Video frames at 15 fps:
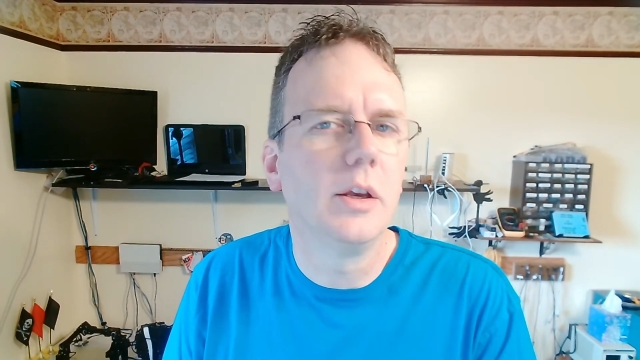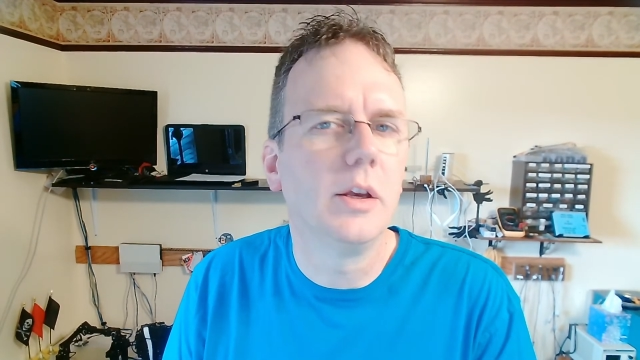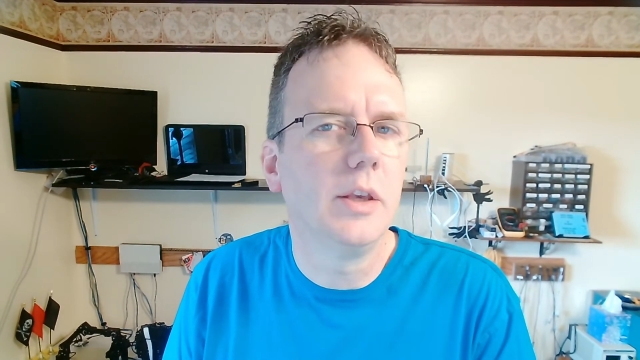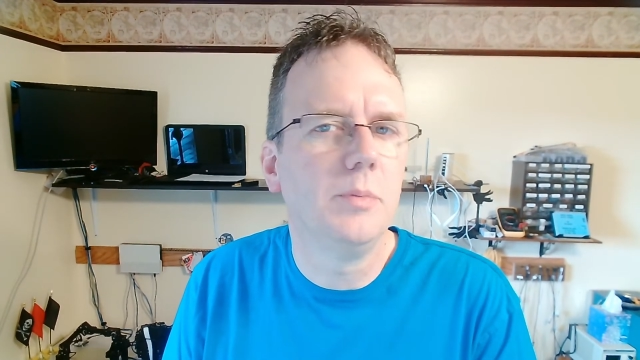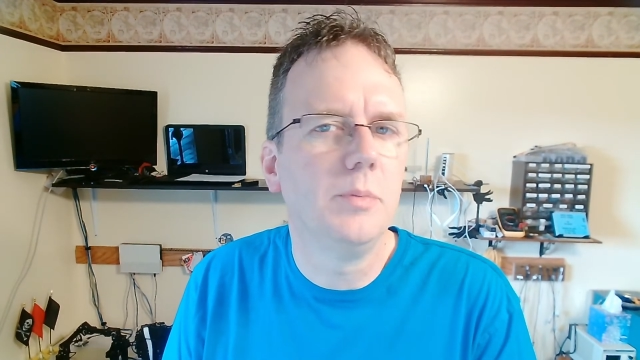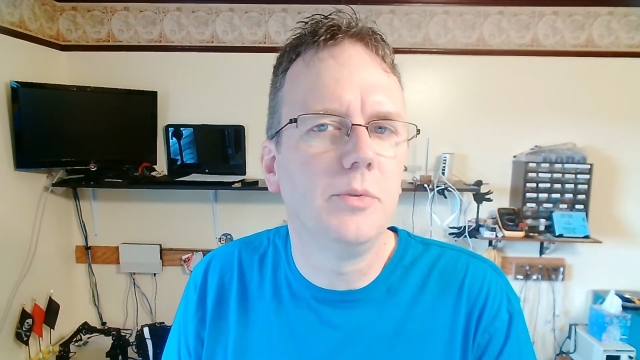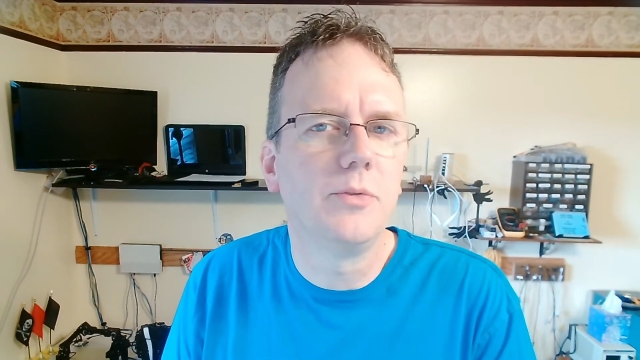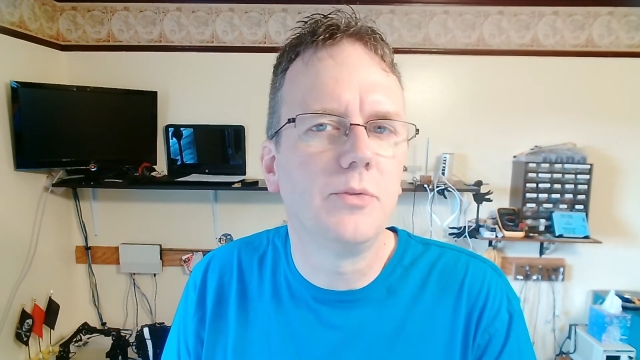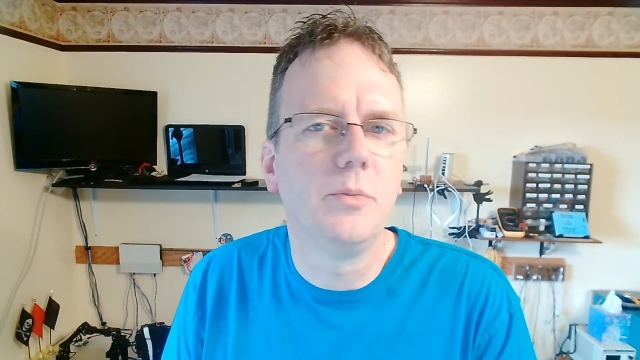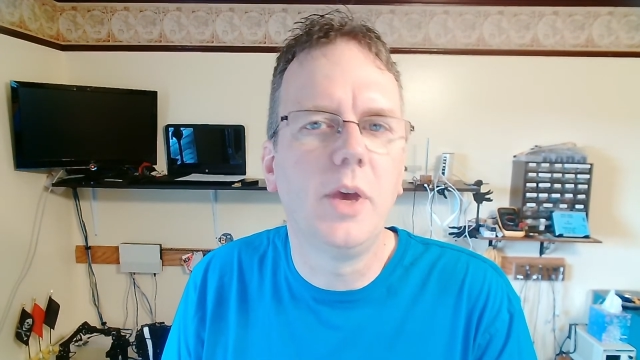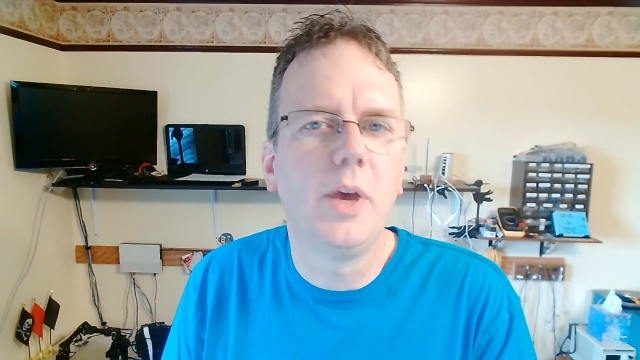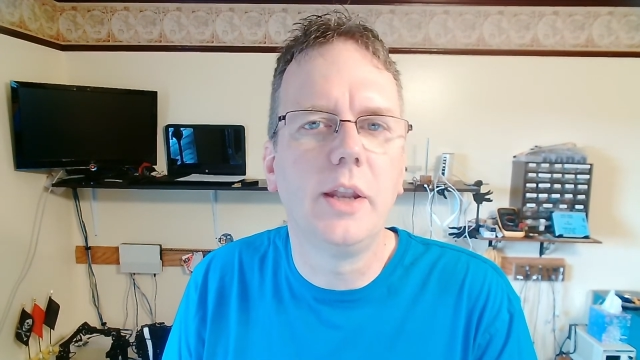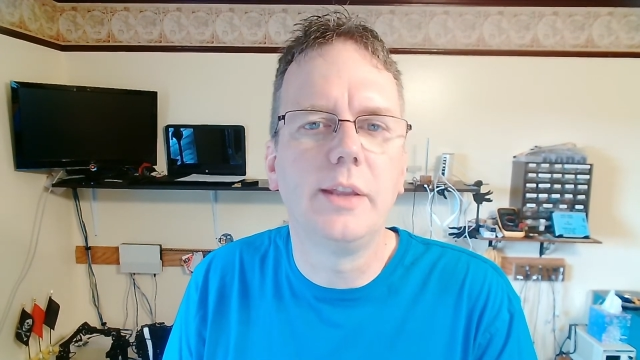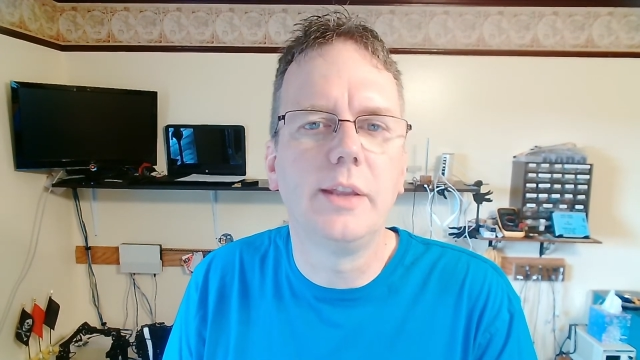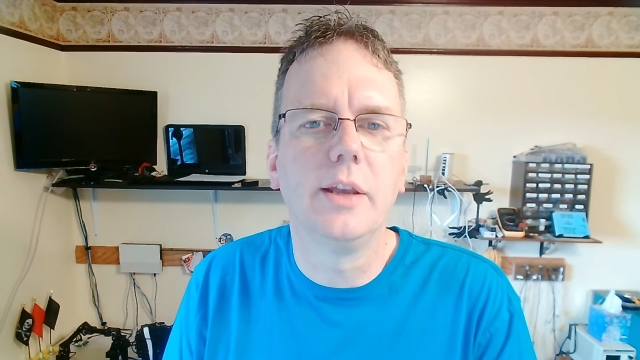keep you from
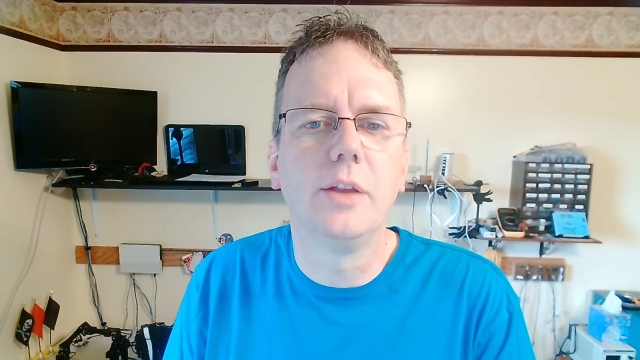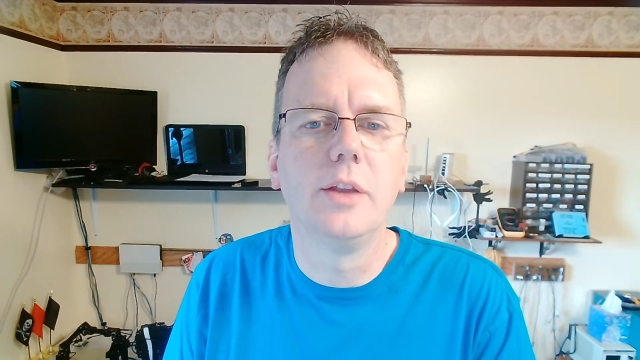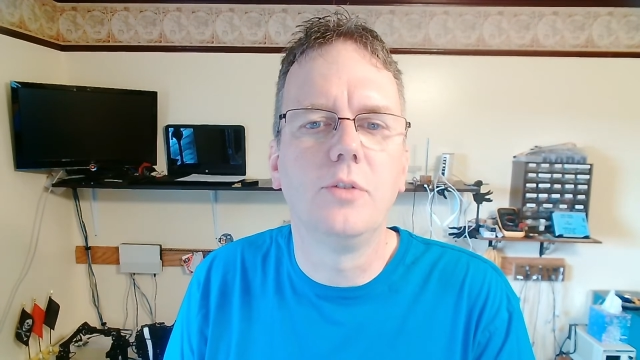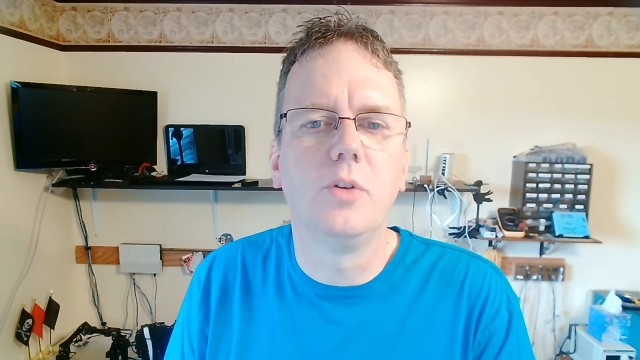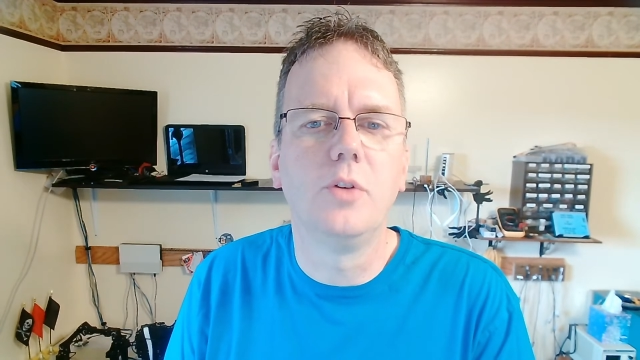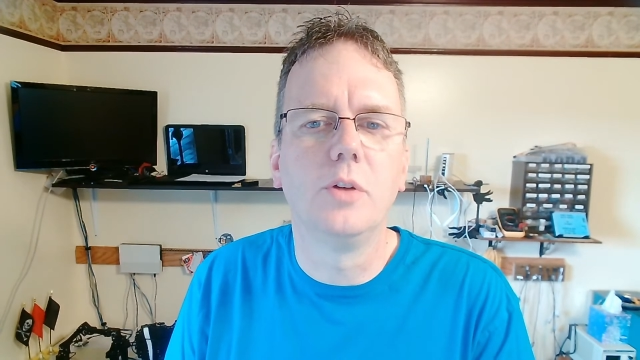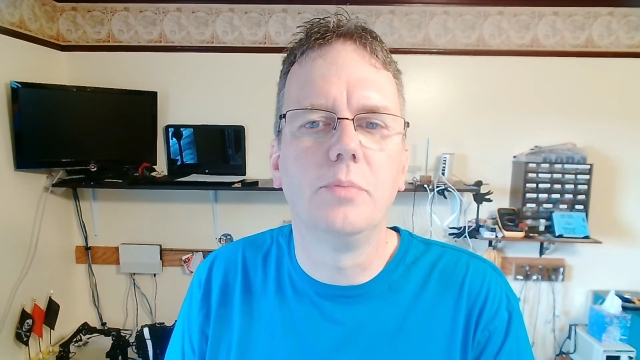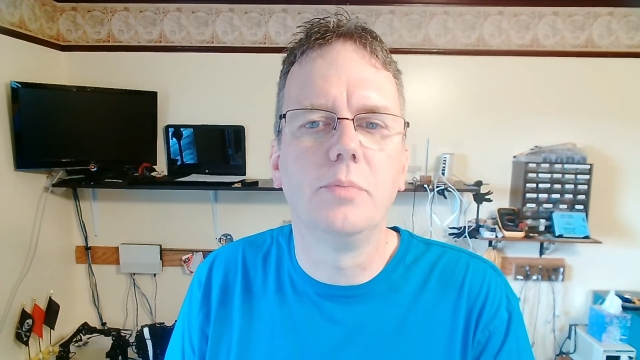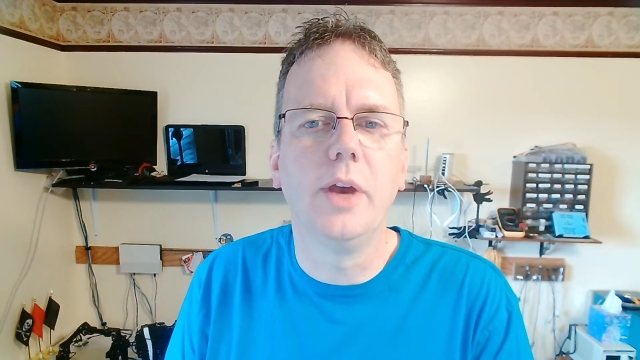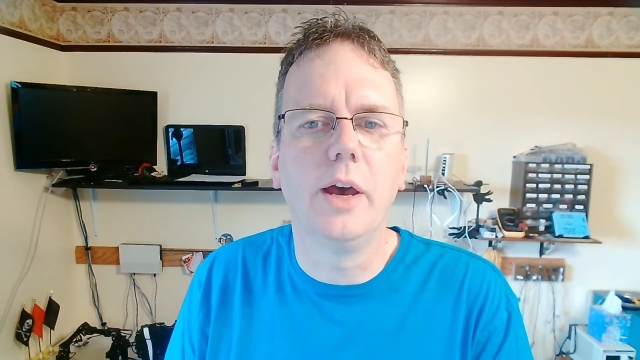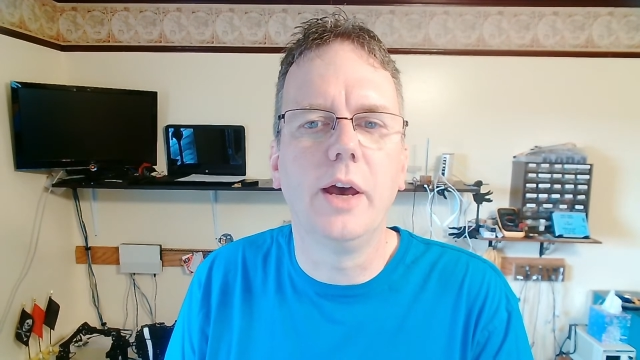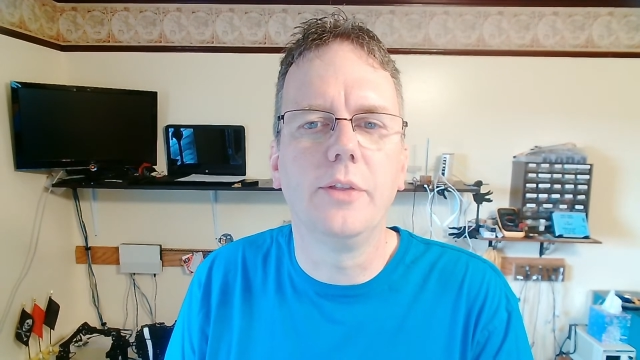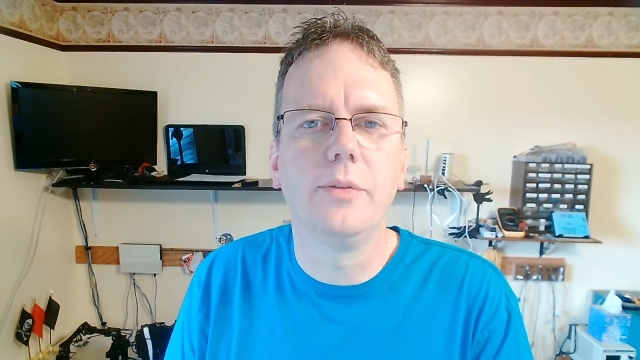heading down the wrong path.